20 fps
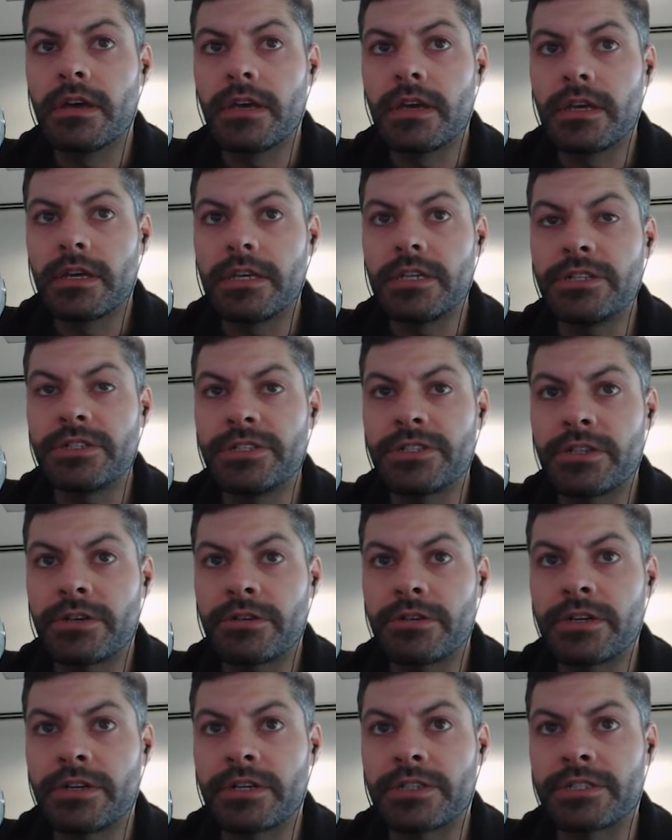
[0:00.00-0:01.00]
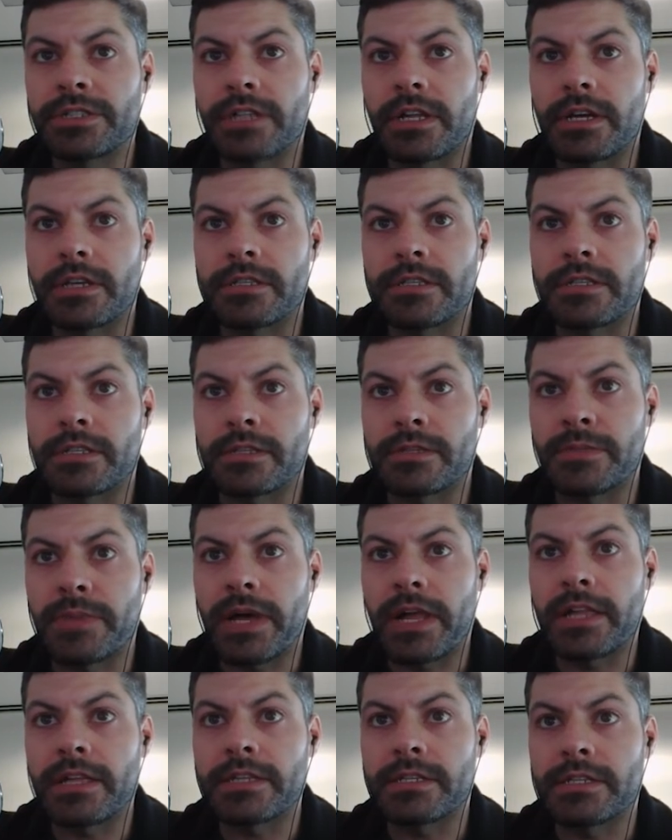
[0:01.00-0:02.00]
Each node initializes its
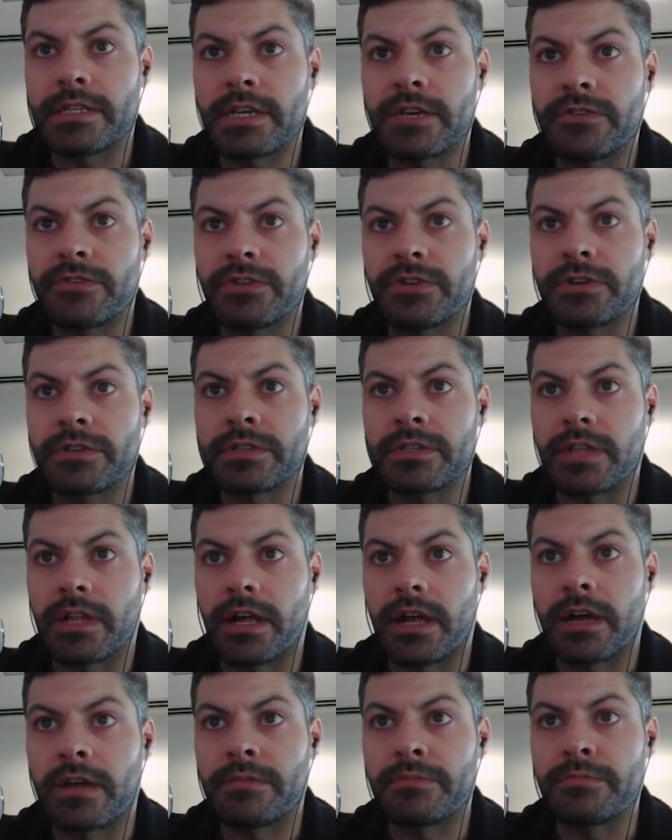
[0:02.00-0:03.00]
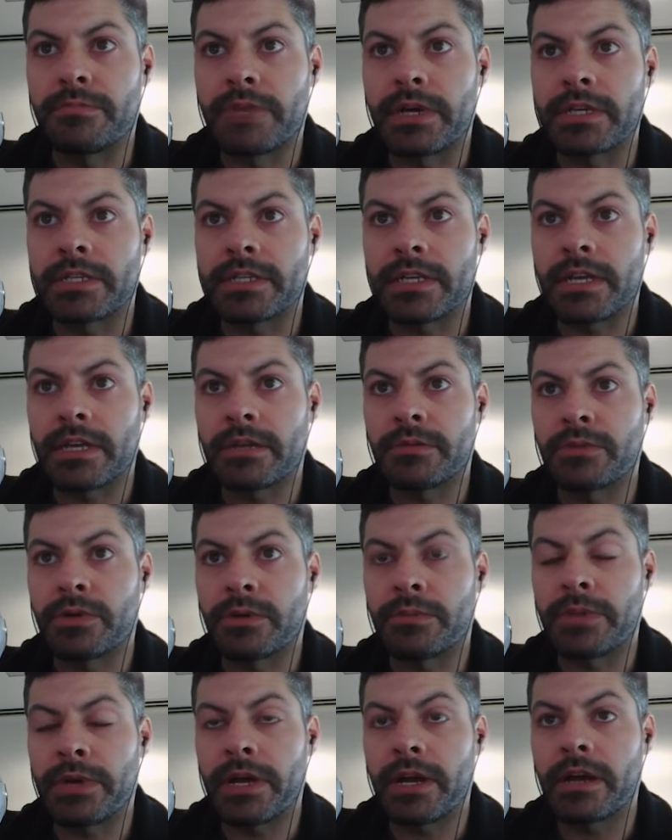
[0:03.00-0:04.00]
ballot state for a slot by setting
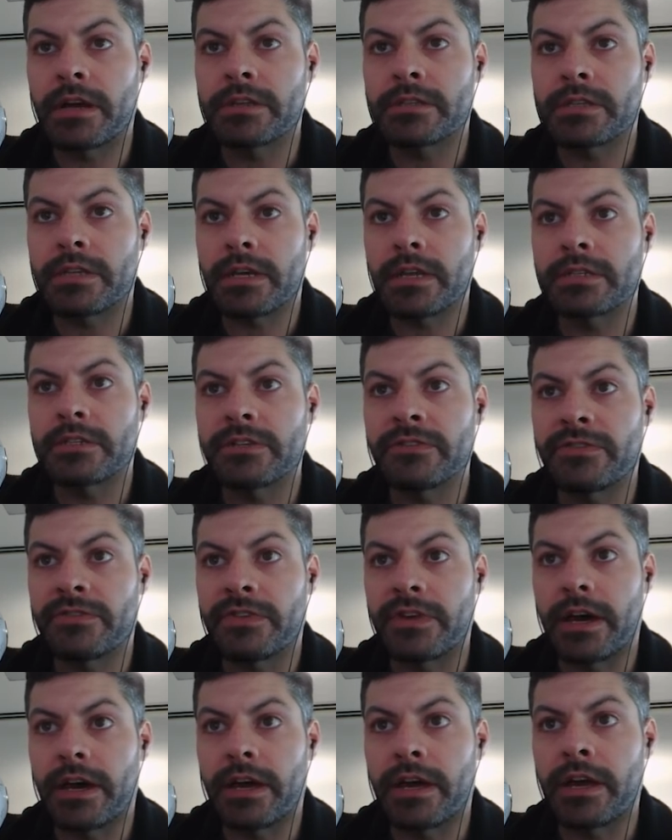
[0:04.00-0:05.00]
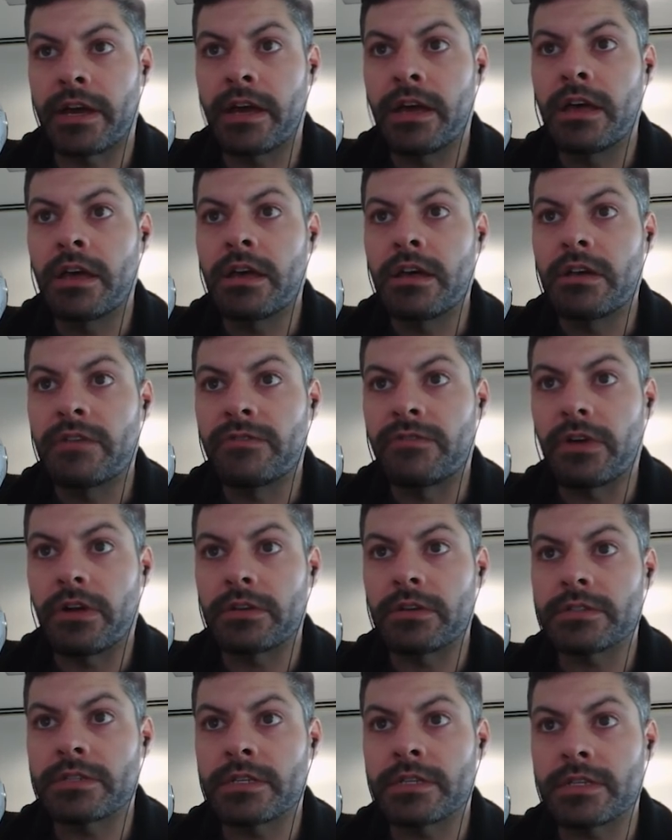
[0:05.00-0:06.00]
prepare assigned to phi,
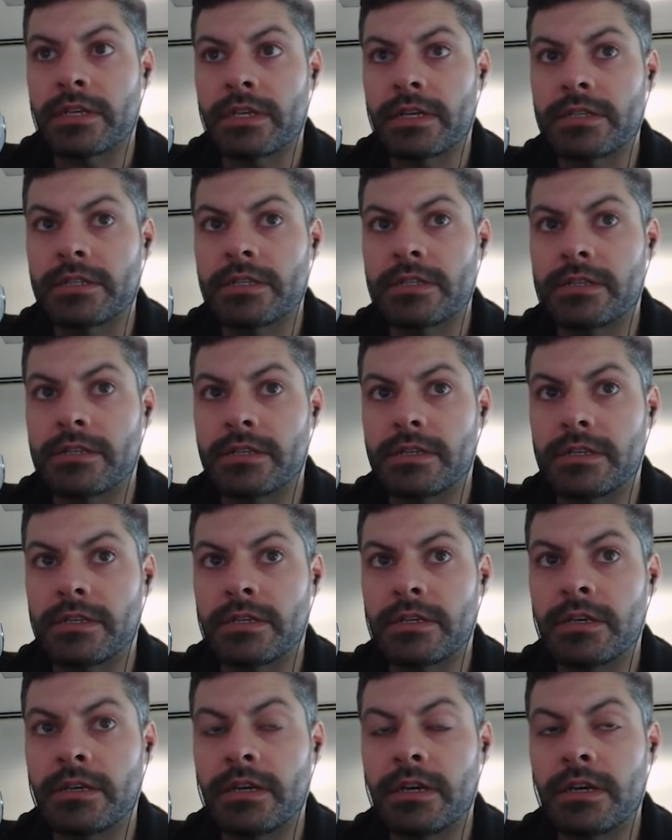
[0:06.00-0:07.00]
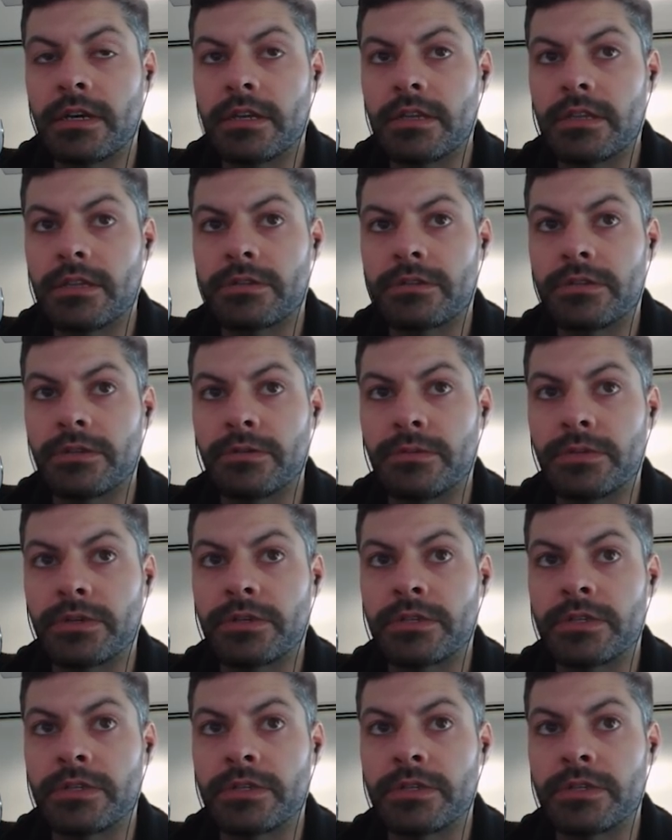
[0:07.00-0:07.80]
false assigned to Z, the tuple